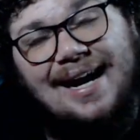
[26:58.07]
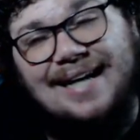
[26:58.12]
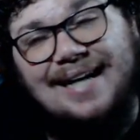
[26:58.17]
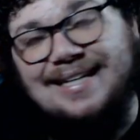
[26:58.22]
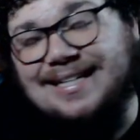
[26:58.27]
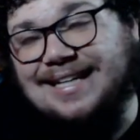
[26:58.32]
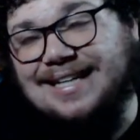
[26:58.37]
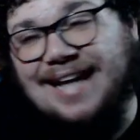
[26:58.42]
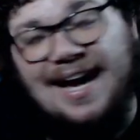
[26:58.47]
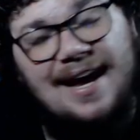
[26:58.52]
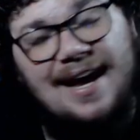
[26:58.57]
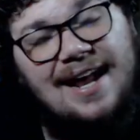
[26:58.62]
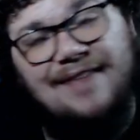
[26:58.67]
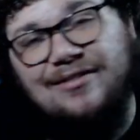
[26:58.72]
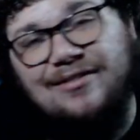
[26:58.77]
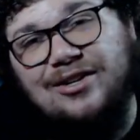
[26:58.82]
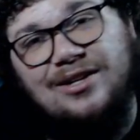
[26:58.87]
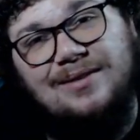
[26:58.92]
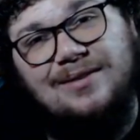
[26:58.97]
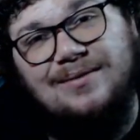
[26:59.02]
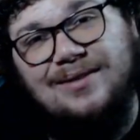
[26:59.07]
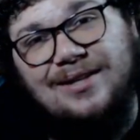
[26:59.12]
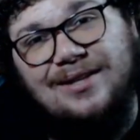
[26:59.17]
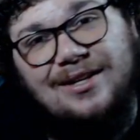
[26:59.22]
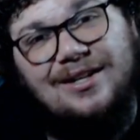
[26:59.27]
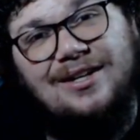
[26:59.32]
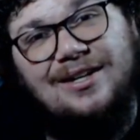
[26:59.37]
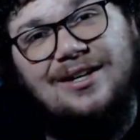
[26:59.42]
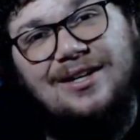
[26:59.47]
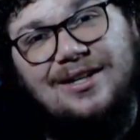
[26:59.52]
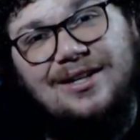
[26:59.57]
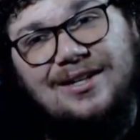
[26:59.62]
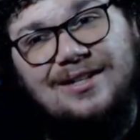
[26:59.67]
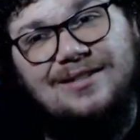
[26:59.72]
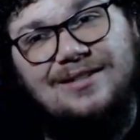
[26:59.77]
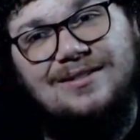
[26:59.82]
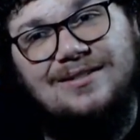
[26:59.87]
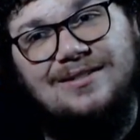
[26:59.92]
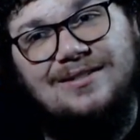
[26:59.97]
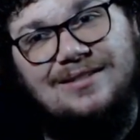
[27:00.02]
not have good
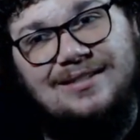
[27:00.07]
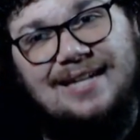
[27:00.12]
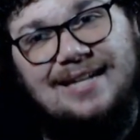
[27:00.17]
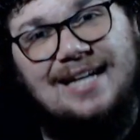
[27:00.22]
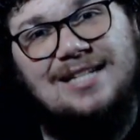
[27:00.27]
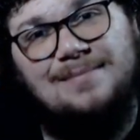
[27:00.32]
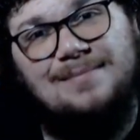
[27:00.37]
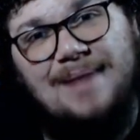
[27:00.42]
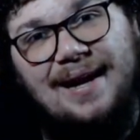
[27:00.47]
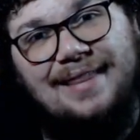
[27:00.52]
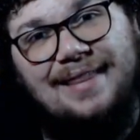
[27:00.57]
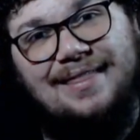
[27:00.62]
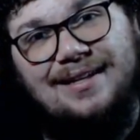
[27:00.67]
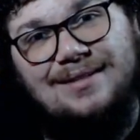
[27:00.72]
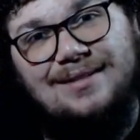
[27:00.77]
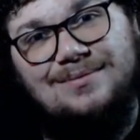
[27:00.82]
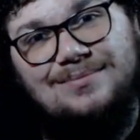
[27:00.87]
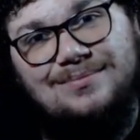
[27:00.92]
taste back then.